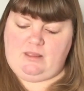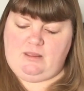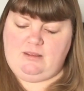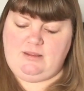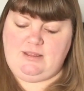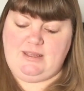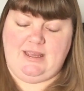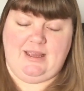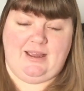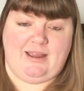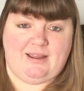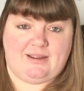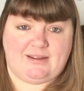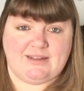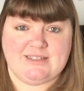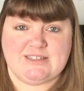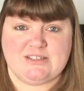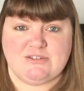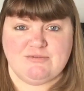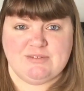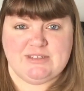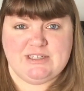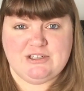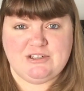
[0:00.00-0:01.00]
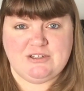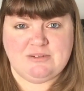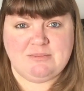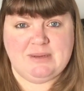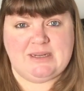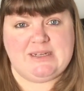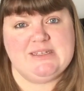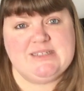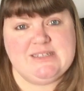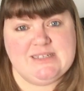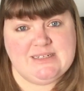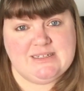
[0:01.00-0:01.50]
yeah, it's a really good
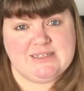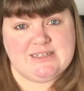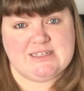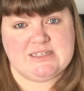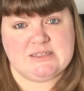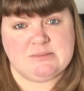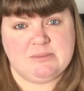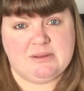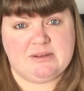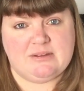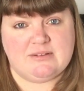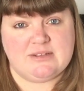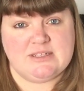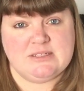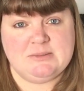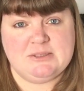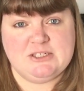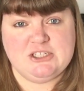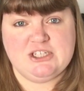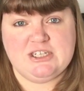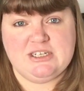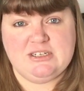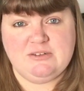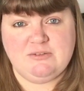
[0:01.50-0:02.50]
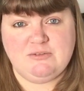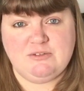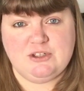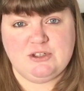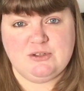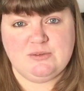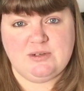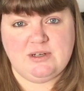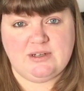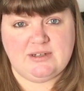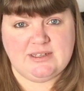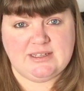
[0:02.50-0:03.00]
magazine this month, especially if
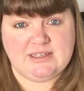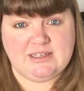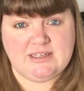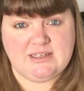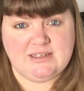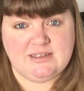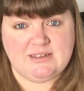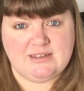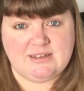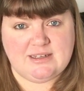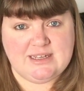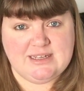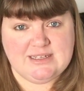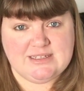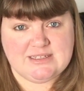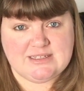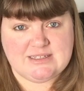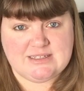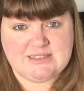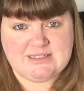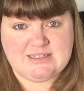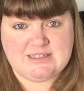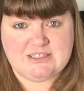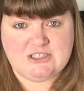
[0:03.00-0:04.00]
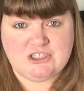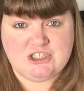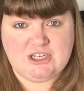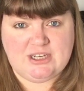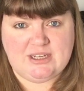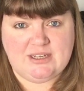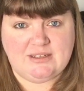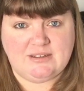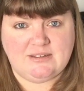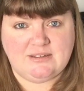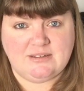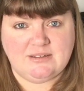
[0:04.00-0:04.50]
you like your Easter
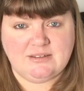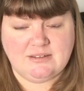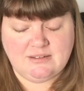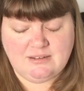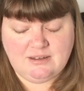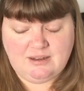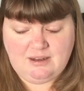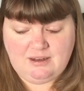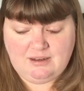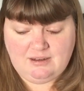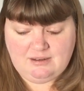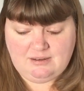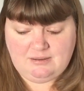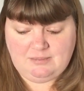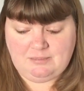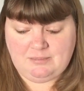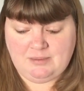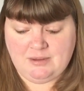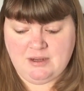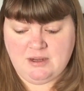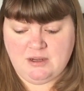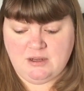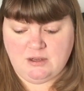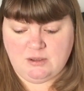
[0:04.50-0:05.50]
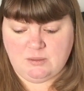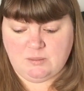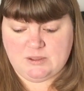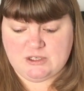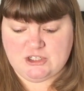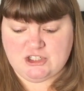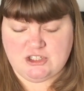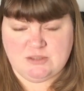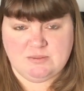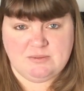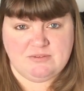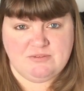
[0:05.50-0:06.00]
stitching.
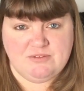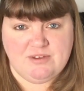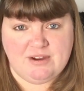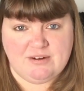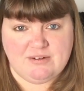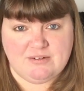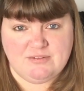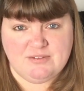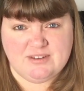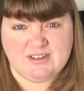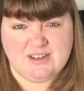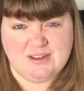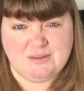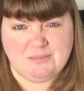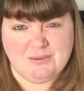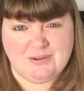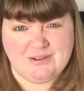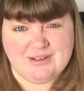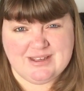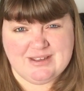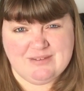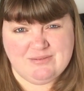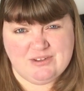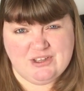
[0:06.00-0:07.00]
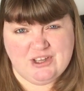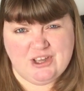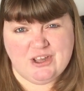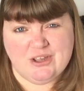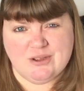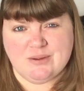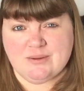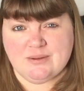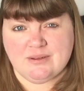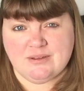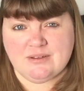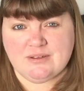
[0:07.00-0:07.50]
which to be fair I think I might give a
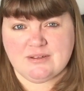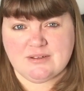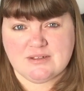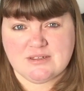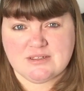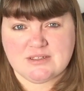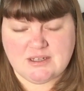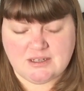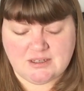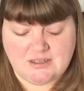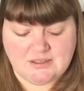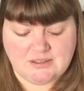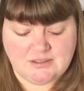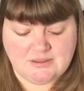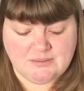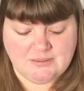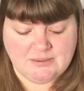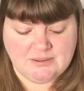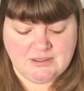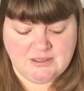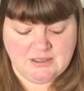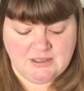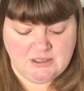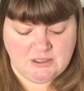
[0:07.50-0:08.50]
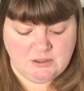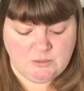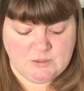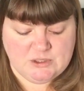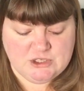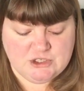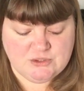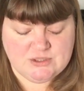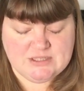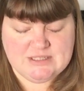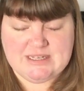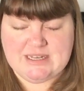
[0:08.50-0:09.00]
go. So we
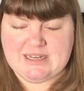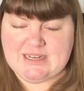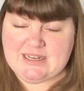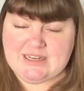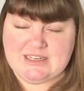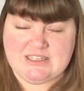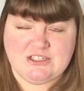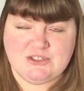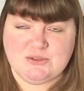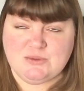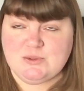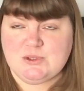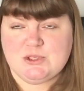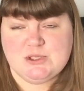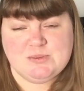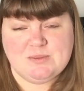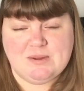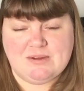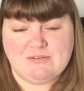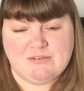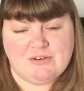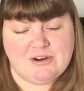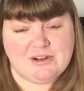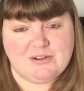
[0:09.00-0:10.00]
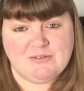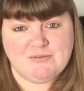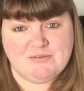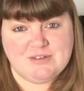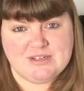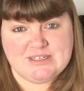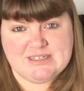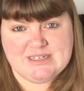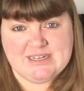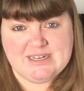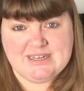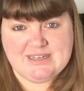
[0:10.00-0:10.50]
shall see. It's all just whether I can
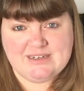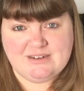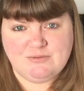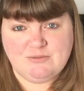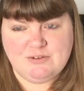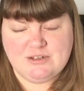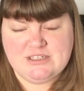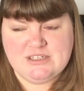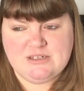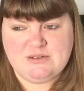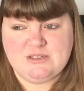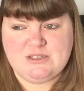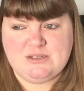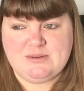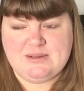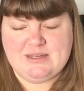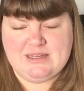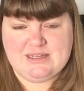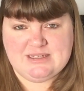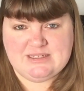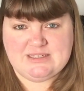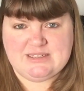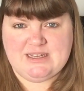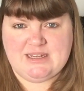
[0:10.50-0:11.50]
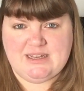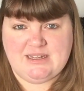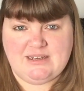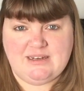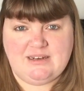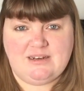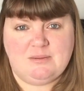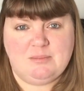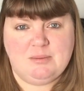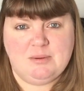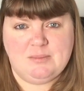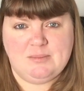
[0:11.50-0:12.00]
fit it in. If I don't do it this year, then
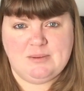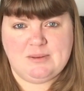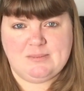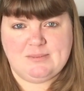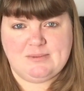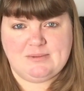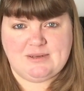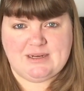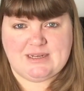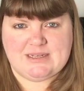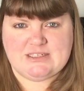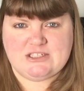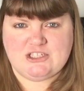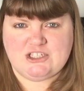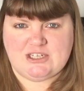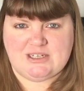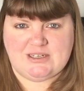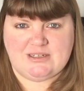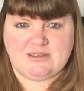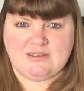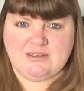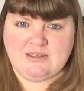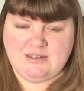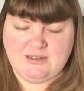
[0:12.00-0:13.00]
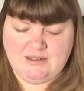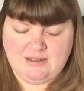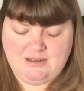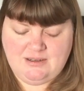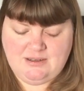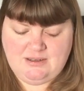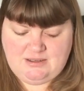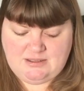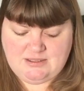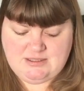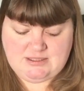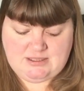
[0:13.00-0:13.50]
I probably will next year.
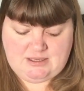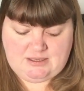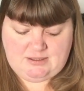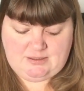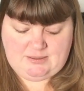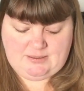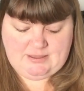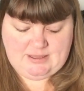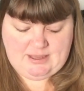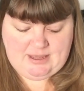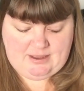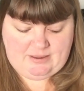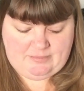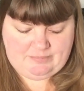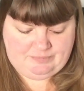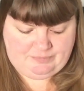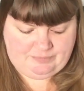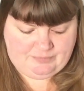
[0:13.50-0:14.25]
So yeah.